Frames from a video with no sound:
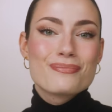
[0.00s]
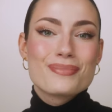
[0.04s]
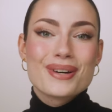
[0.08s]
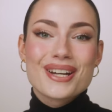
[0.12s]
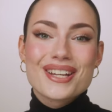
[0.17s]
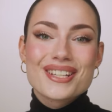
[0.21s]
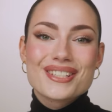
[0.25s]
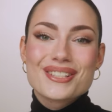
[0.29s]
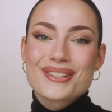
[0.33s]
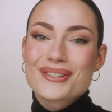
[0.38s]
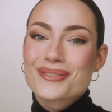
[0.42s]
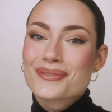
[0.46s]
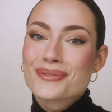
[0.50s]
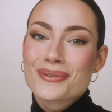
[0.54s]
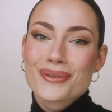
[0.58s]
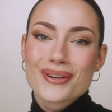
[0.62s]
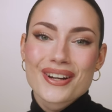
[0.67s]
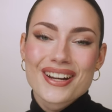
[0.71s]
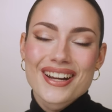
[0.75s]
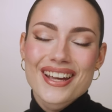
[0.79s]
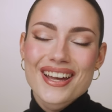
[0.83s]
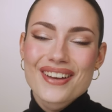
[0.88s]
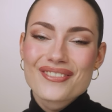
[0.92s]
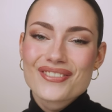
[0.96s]
But don't
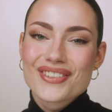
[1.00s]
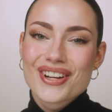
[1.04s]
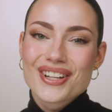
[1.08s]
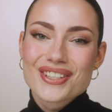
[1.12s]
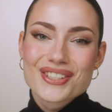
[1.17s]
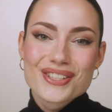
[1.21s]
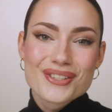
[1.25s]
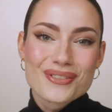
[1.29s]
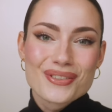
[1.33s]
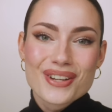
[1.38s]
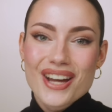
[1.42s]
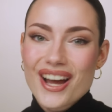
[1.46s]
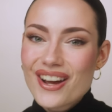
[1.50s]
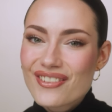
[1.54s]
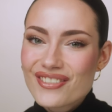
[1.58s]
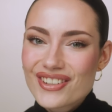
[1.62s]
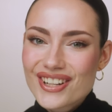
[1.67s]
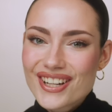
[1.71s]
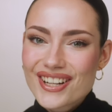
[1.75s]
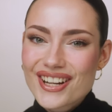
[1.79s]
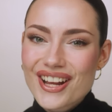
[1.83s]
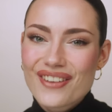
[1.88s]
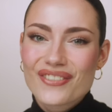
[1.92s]
worry, I've got you covered.